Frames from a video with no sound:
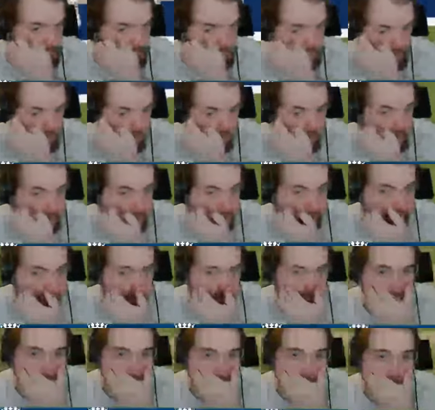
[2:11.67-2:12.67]

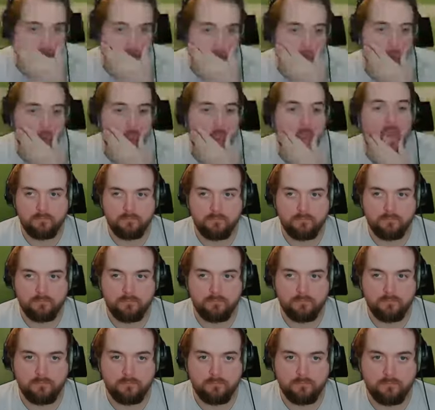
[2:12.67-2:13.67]

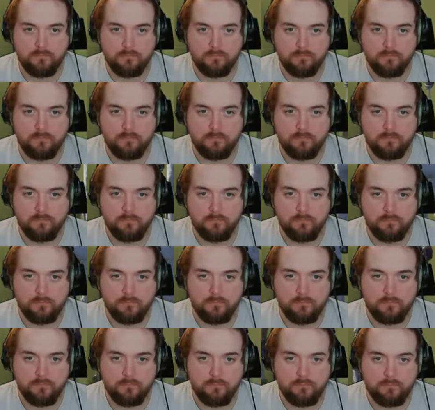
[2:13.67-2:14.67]

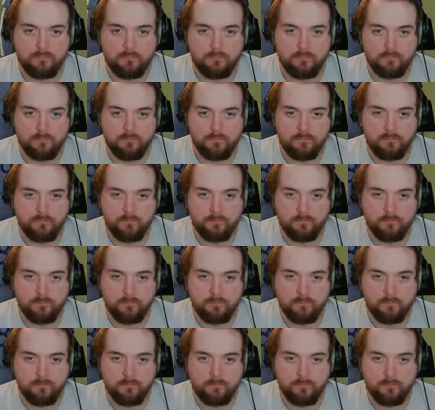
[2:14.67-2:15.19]
Nobody speaks.